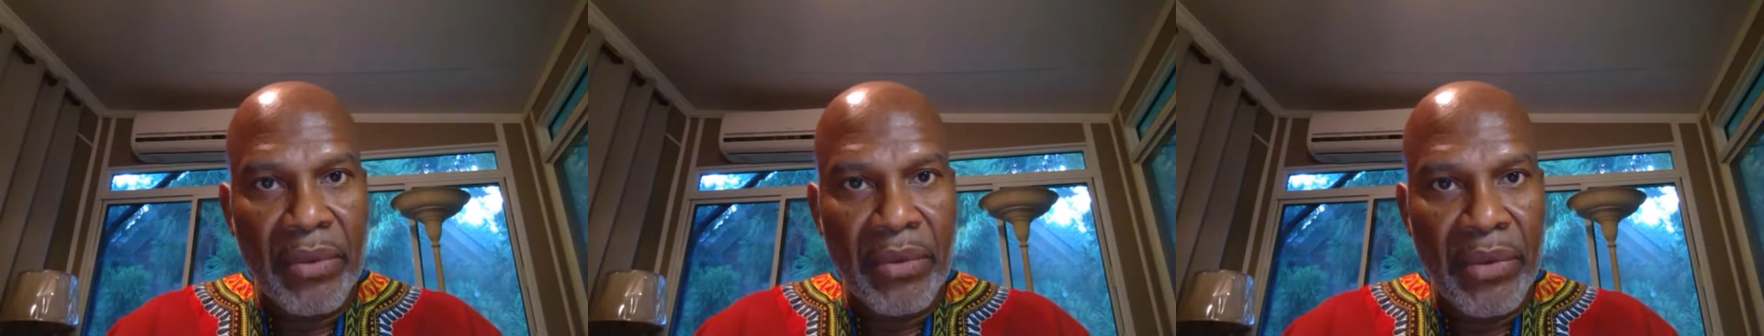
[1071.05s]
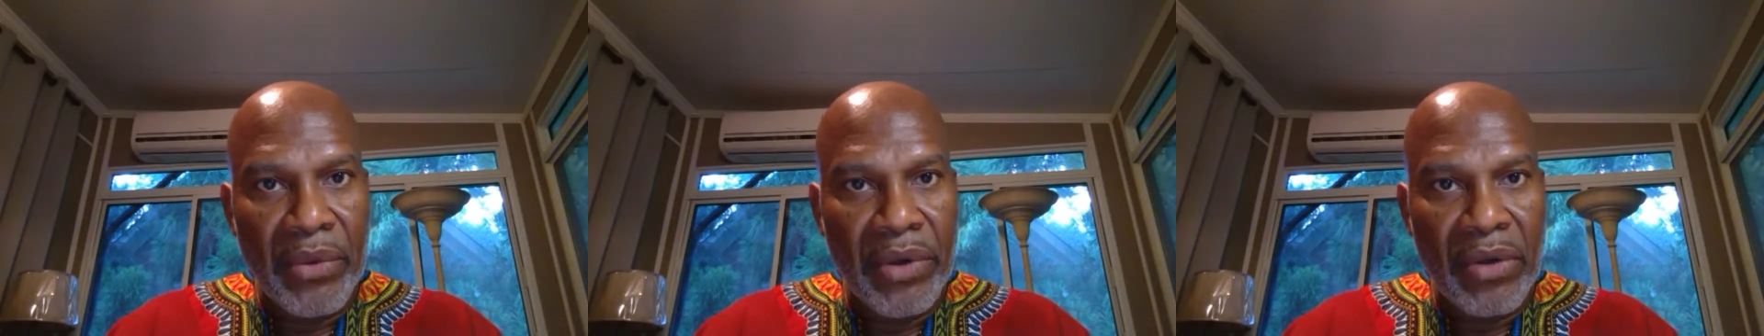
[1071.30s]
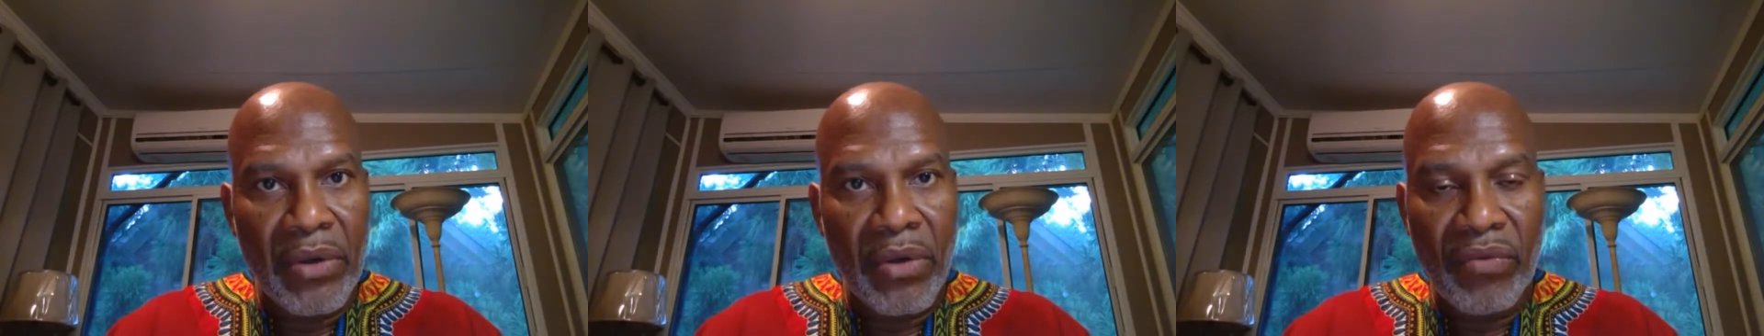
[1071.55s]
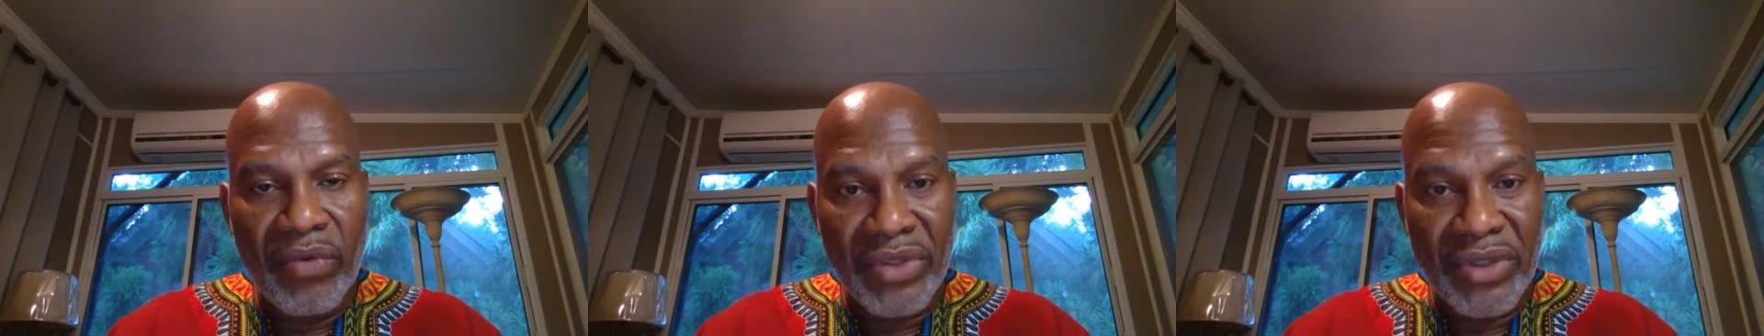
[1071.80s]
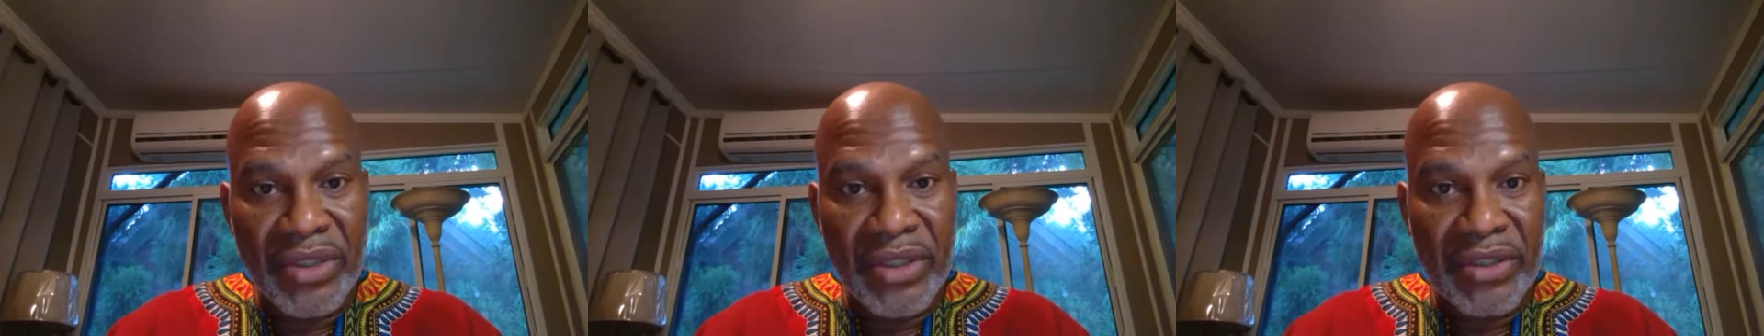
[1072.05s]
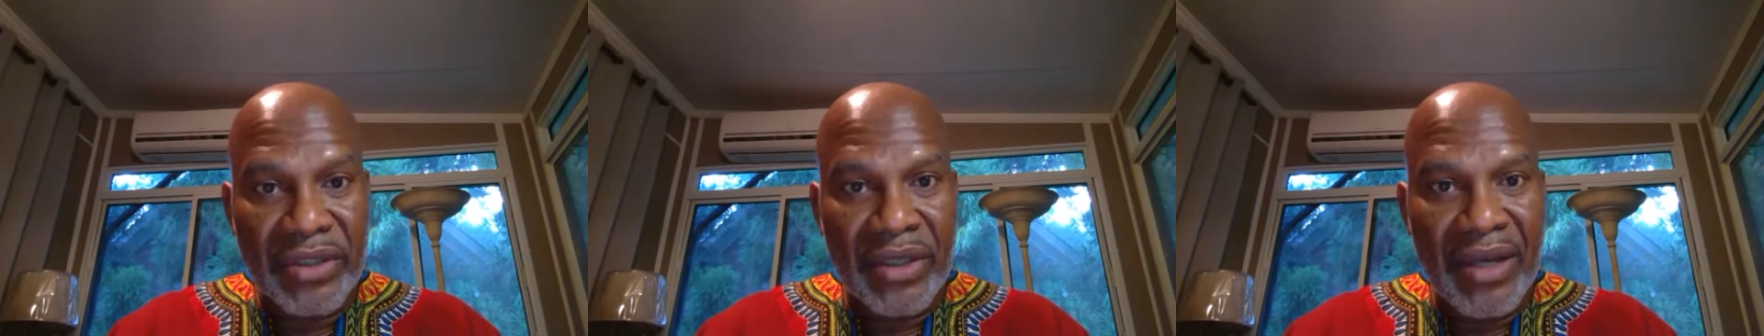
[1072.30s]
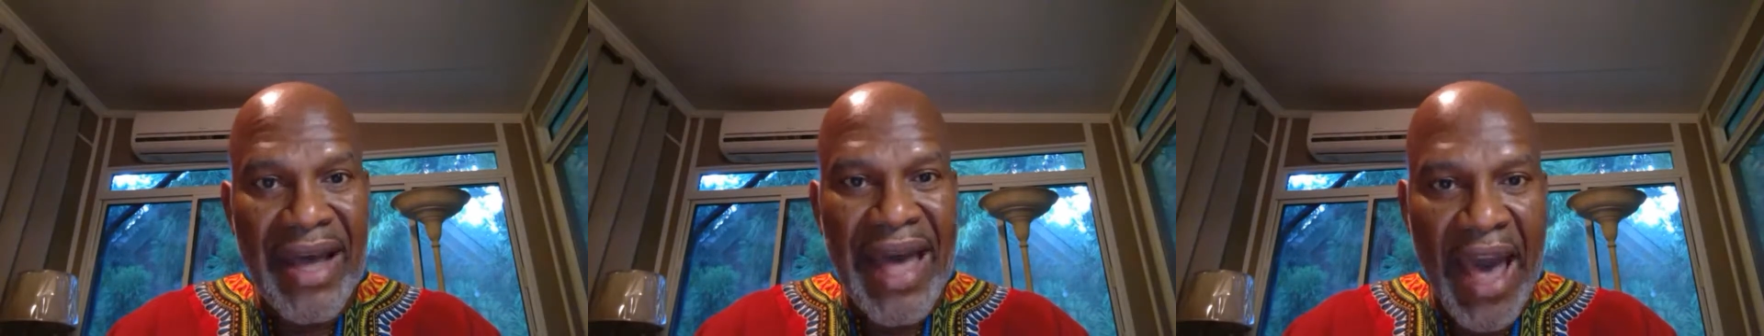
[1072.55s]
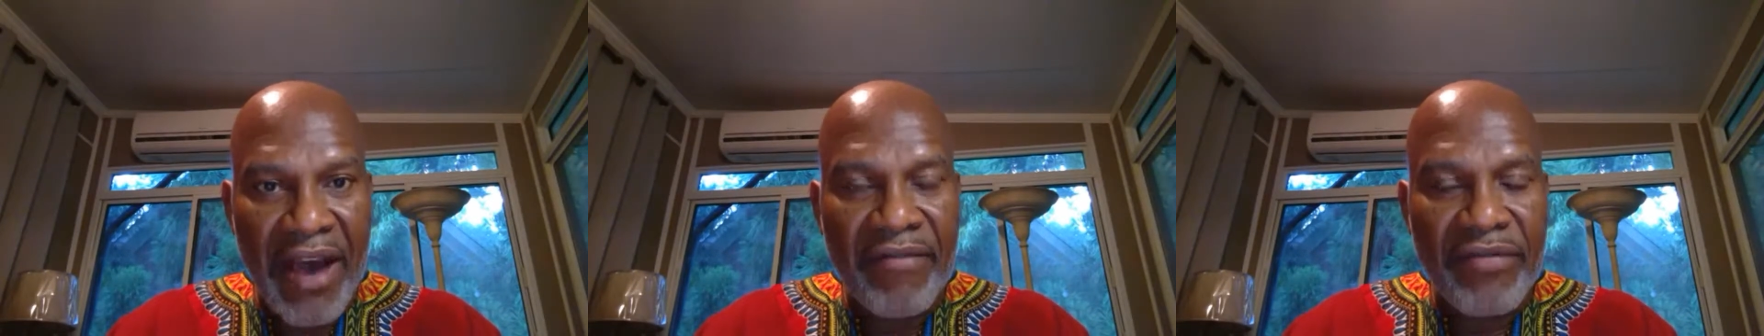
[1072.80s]
we were over
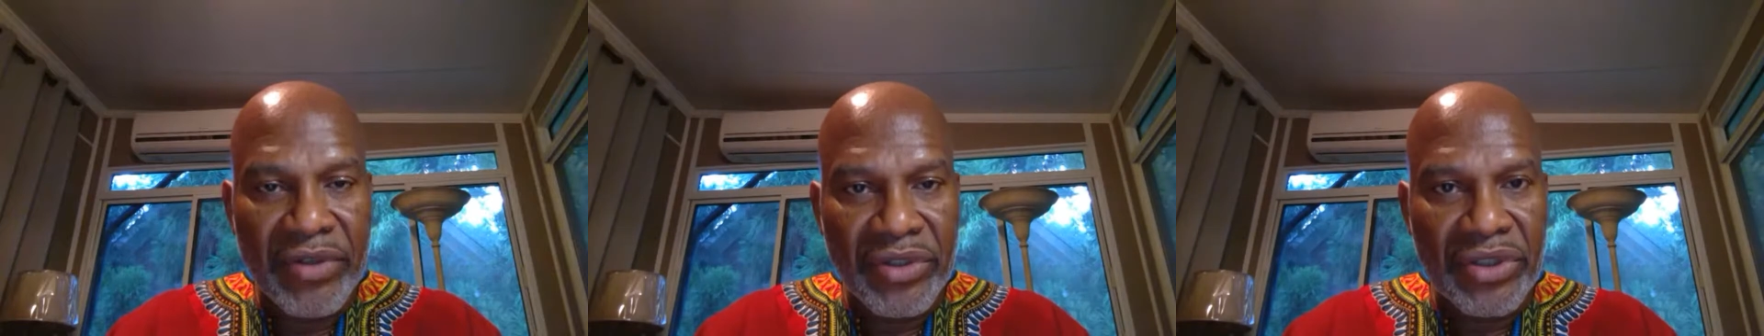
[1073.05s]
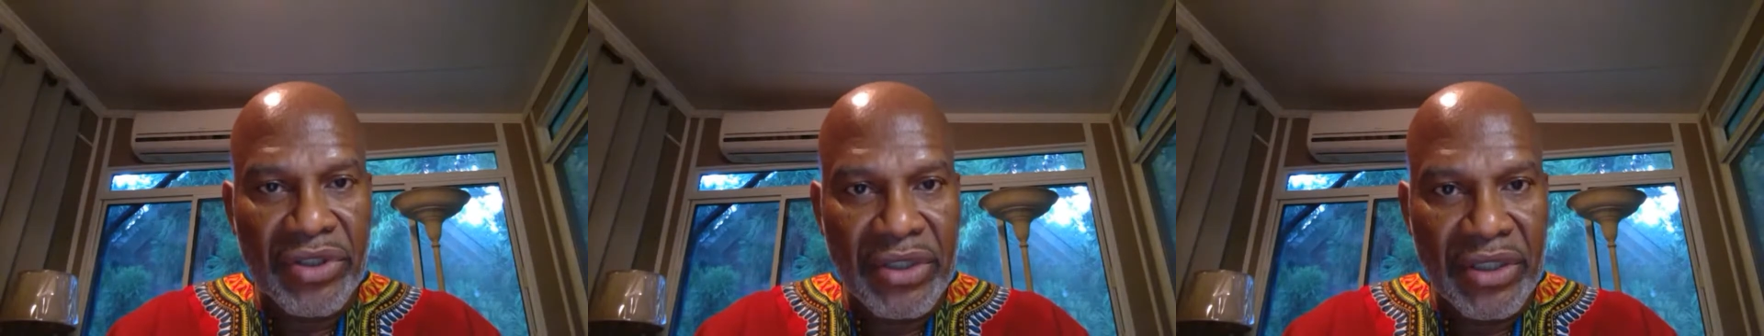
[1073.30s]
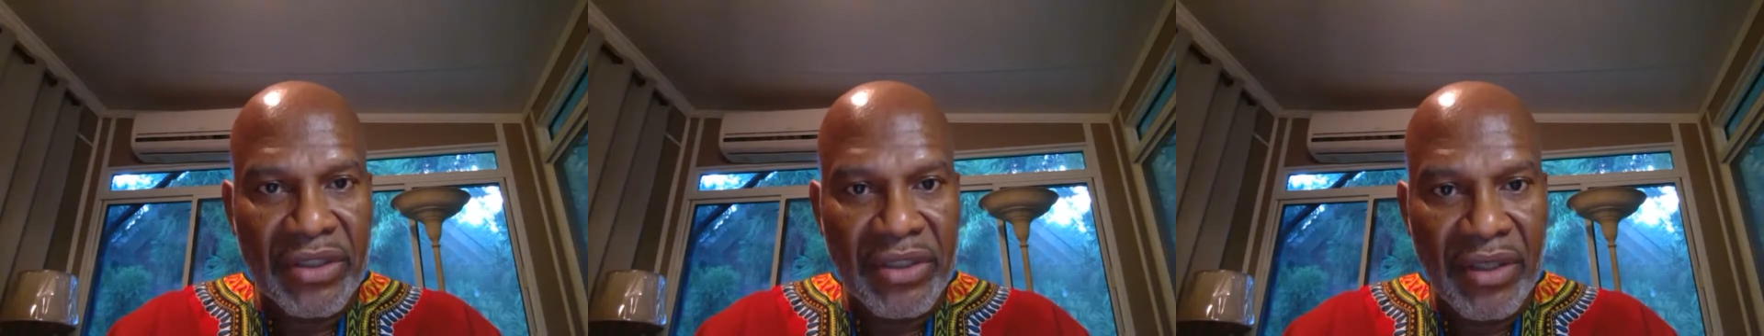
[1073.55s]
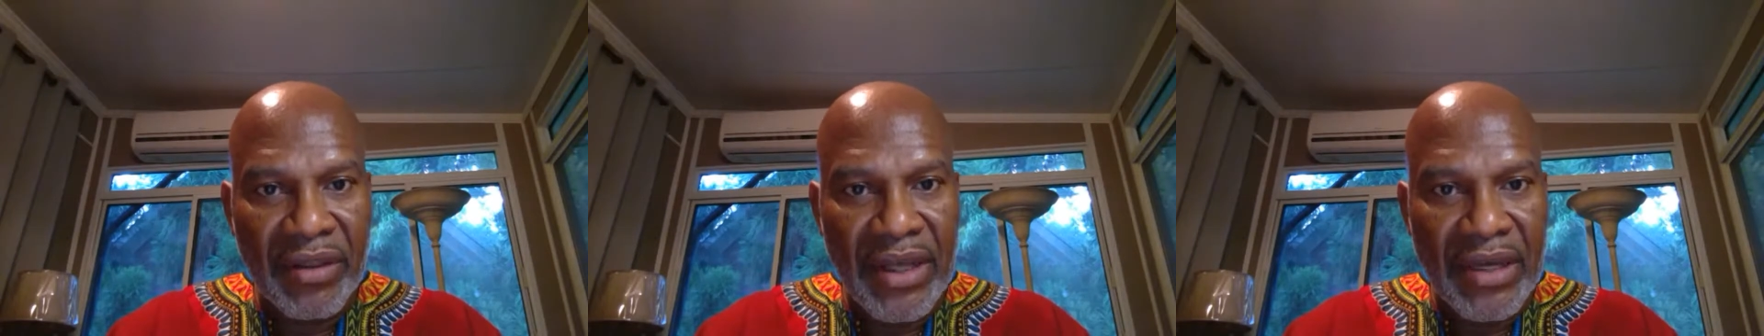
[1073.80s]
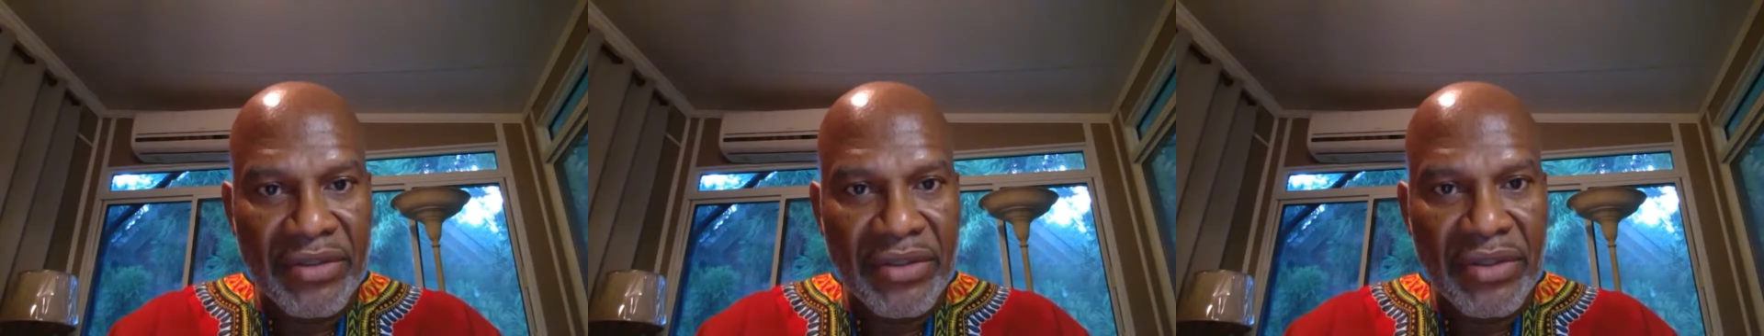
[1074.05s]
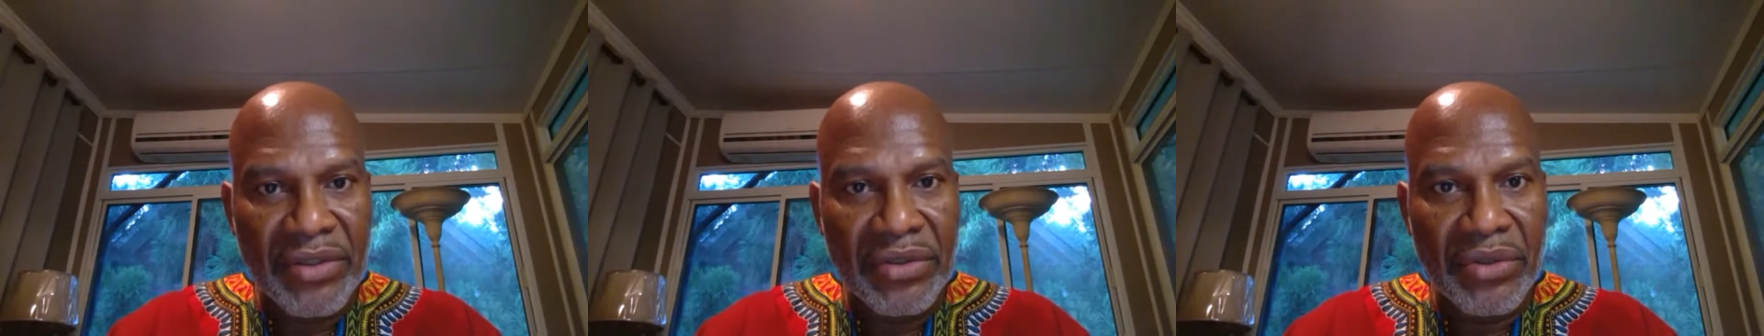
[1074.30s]
60,000